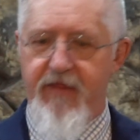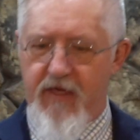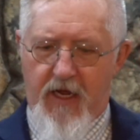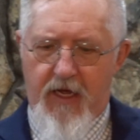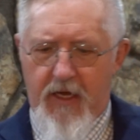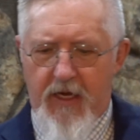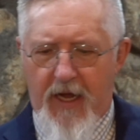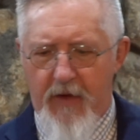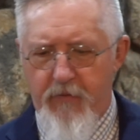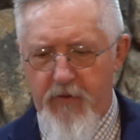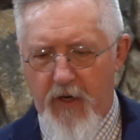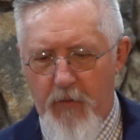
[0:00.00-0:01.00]
And, and I,
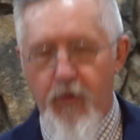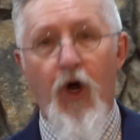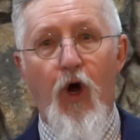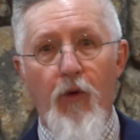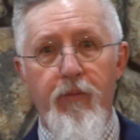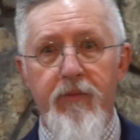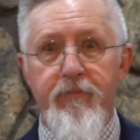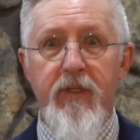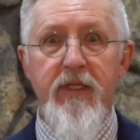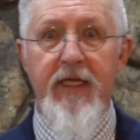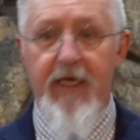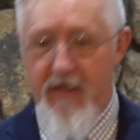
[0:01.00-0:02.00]
w- I would hope and
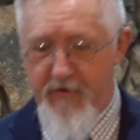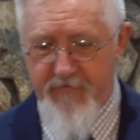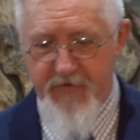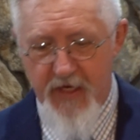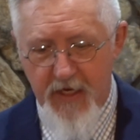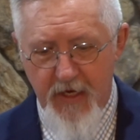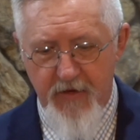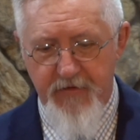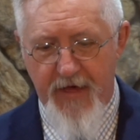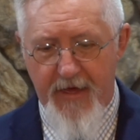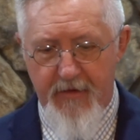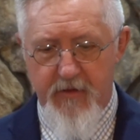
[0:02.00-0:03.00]
believe
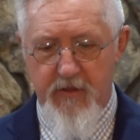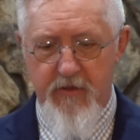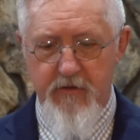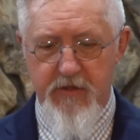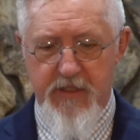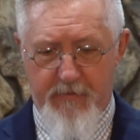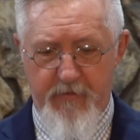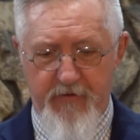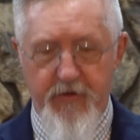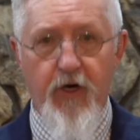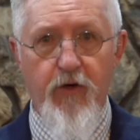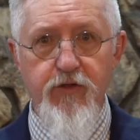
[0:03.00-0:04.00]
that some of
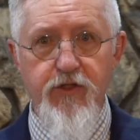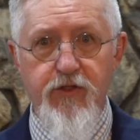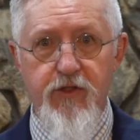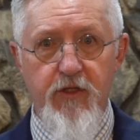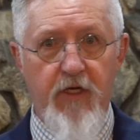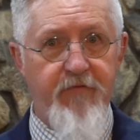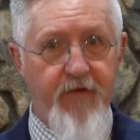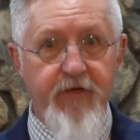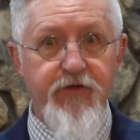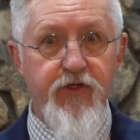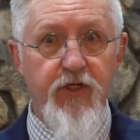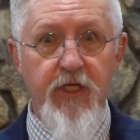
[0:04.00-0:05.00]
those
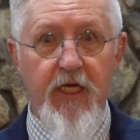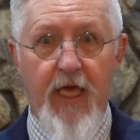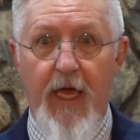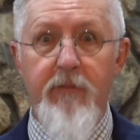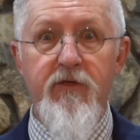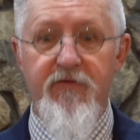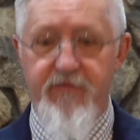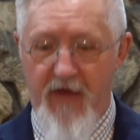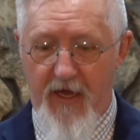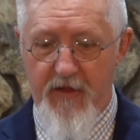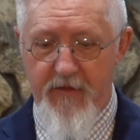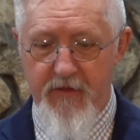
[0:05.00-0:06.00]
eventually came to
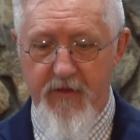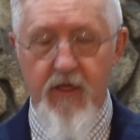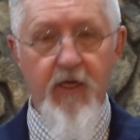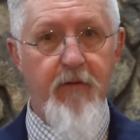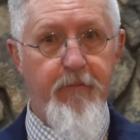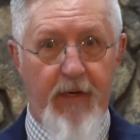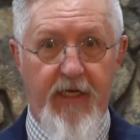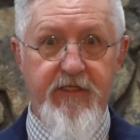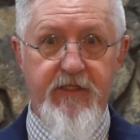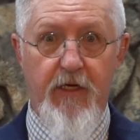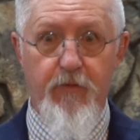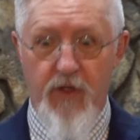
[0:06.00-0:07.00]
faith
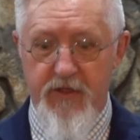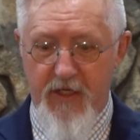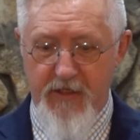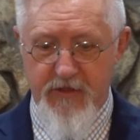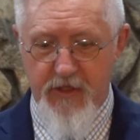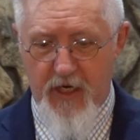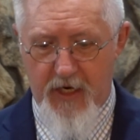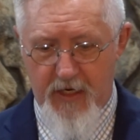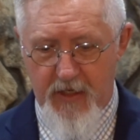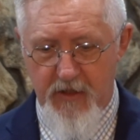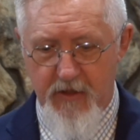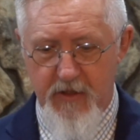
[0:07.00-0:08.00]
based on what they
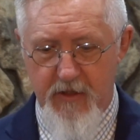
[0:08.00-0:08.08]
saw